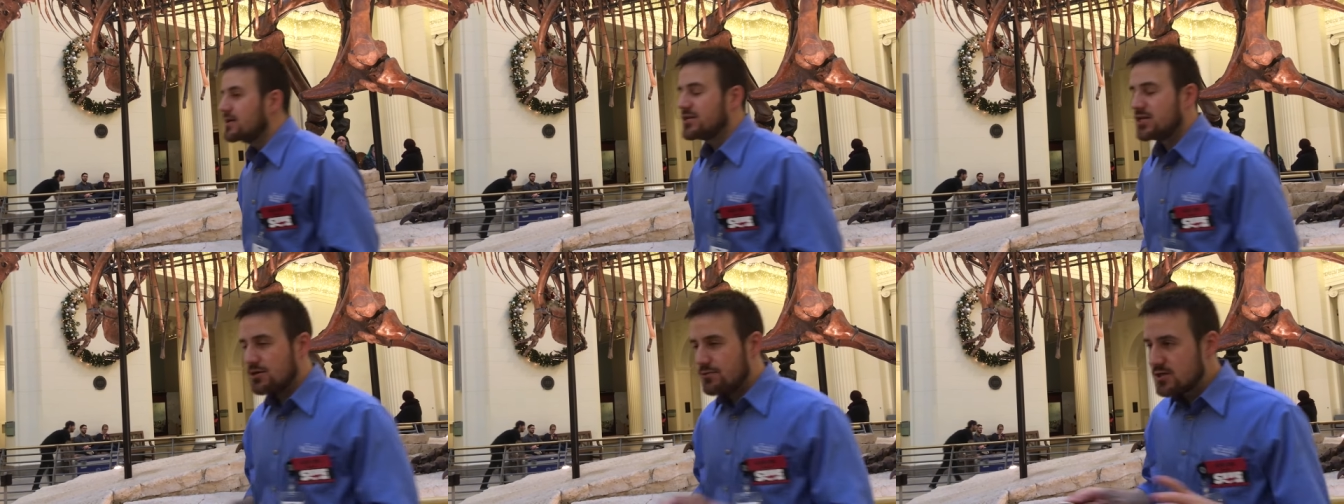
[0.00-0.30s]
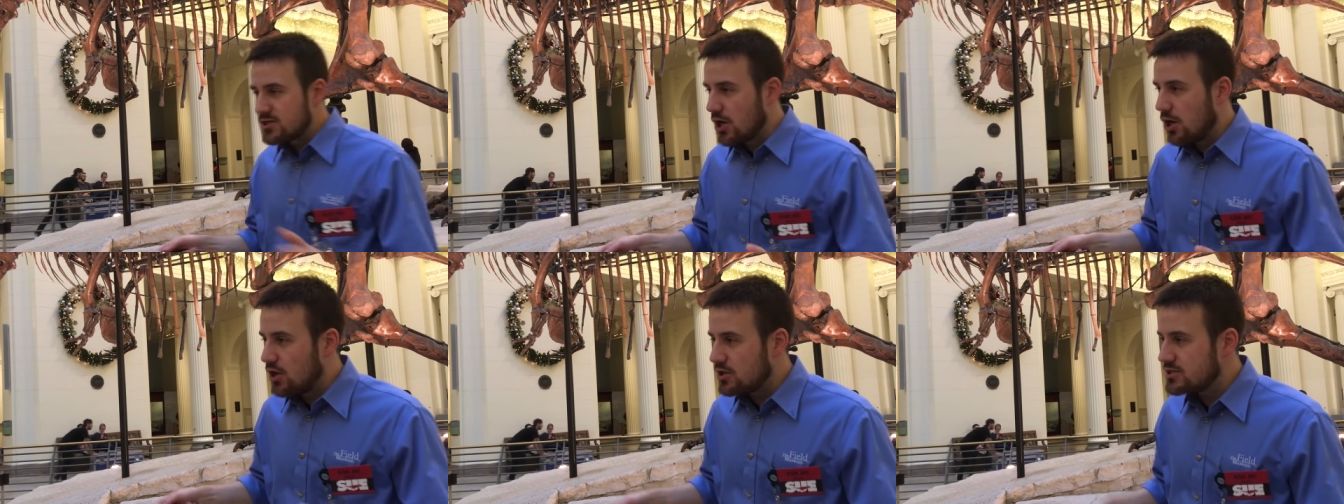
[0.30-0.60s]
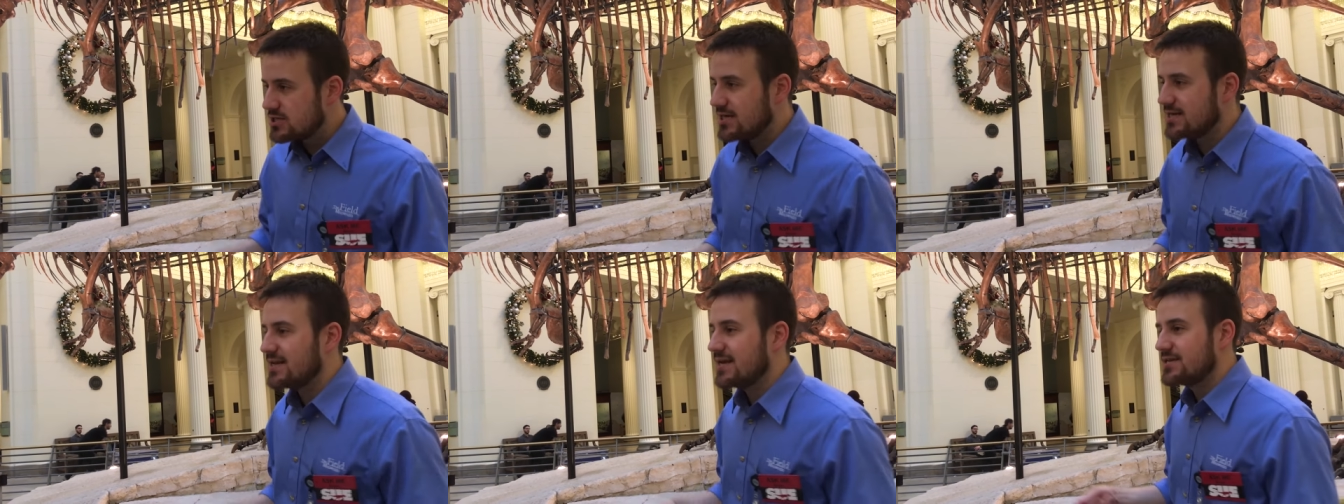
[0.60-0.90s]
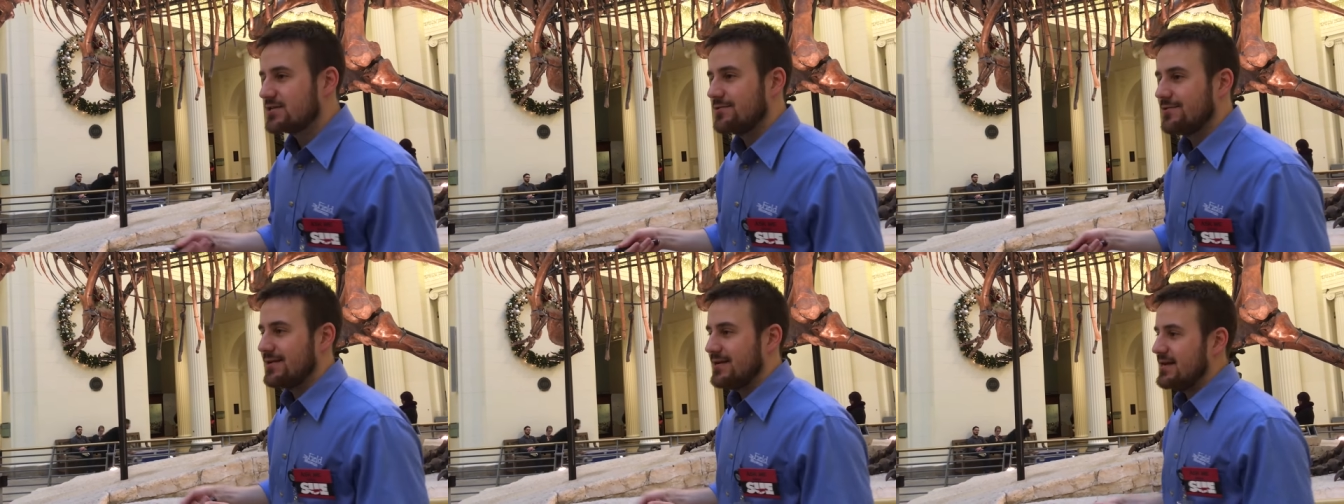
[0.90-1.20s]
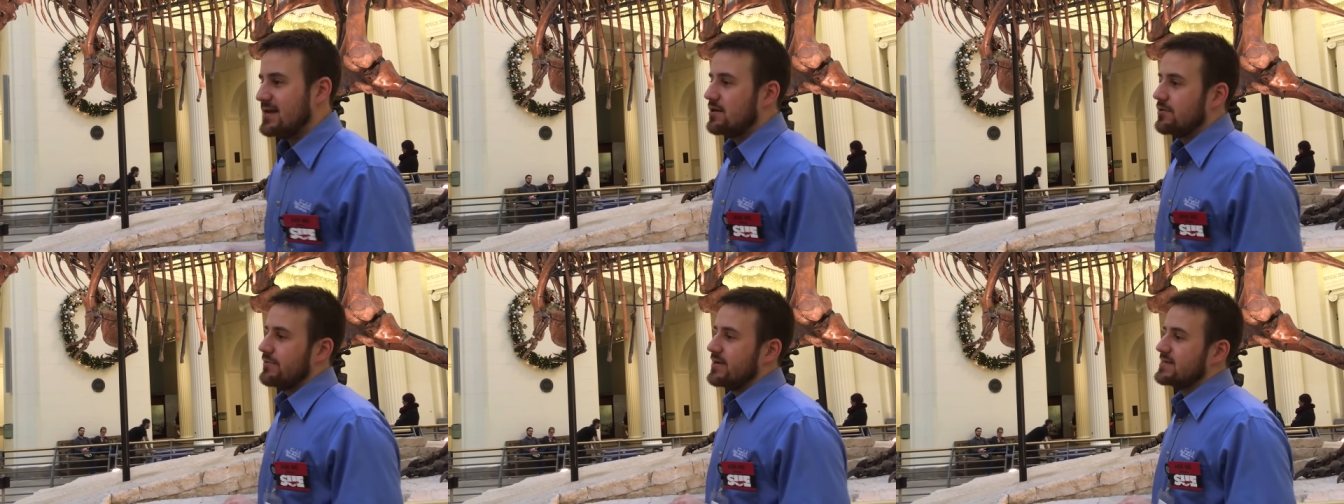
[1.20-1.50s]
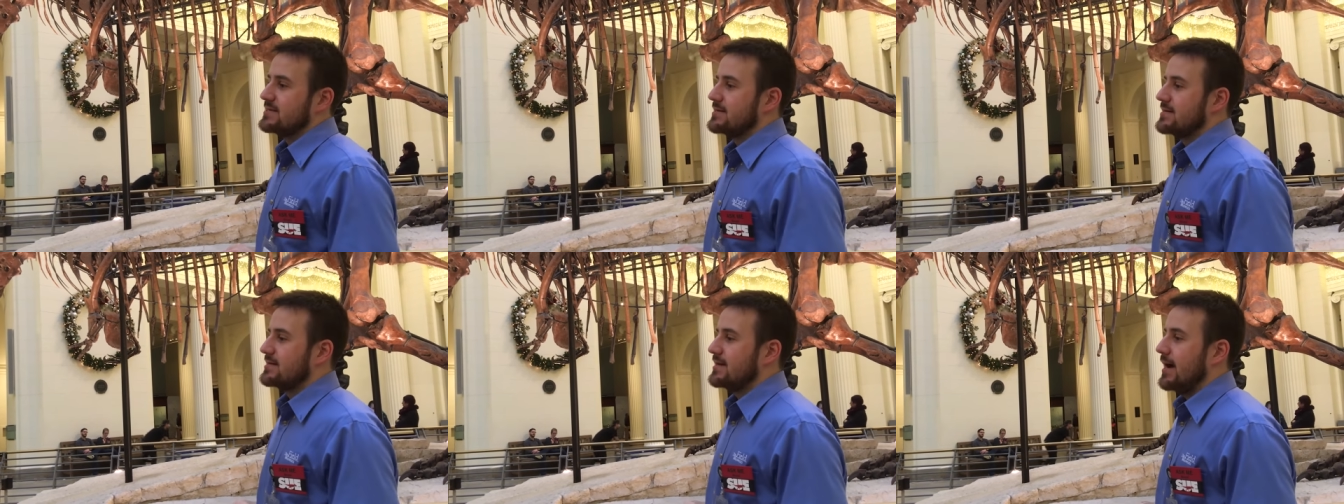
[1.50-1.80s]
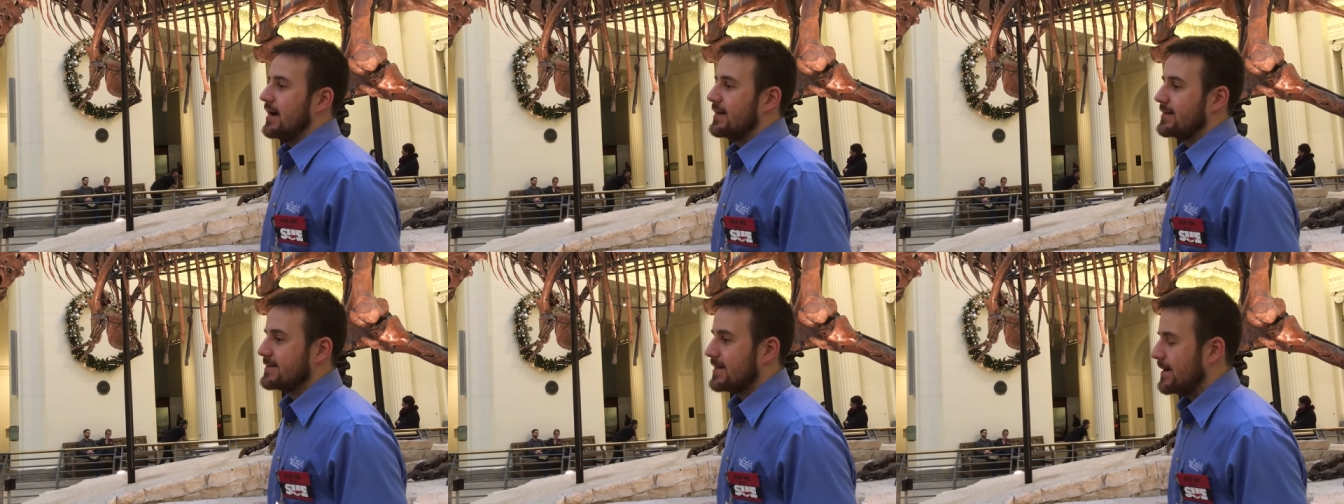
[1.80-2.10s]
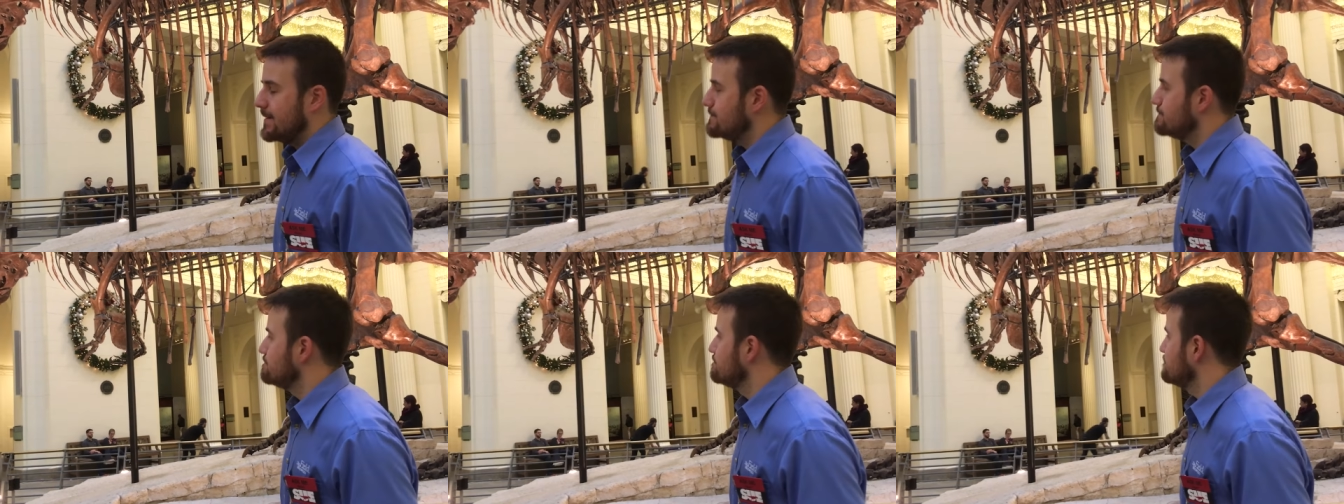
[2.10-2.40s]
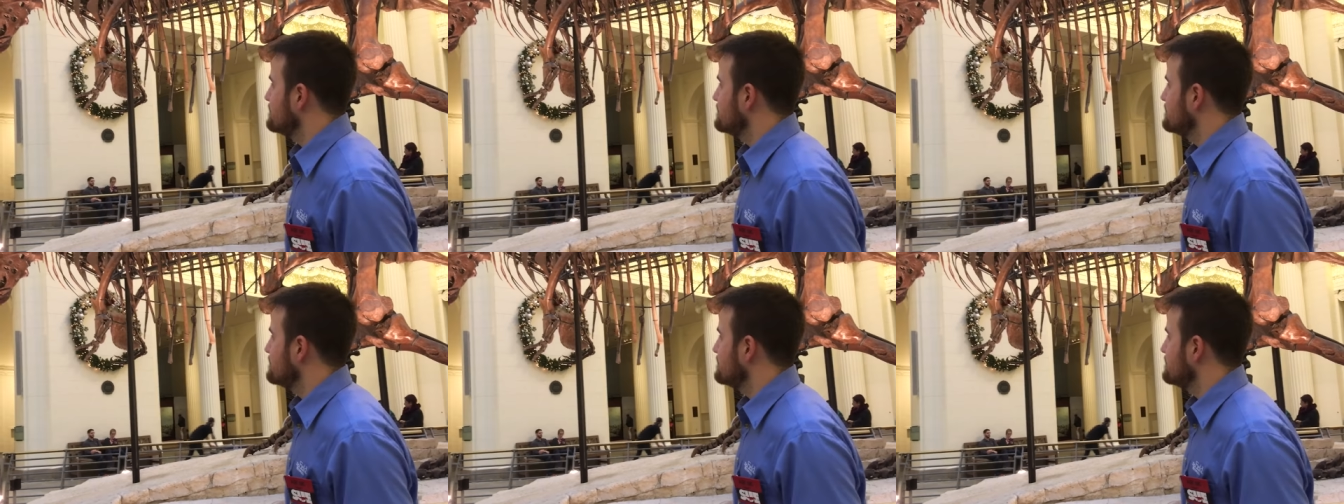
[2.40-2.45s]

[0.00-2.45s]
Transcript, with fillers: But she was old. She didn't necessarily need a reason to die.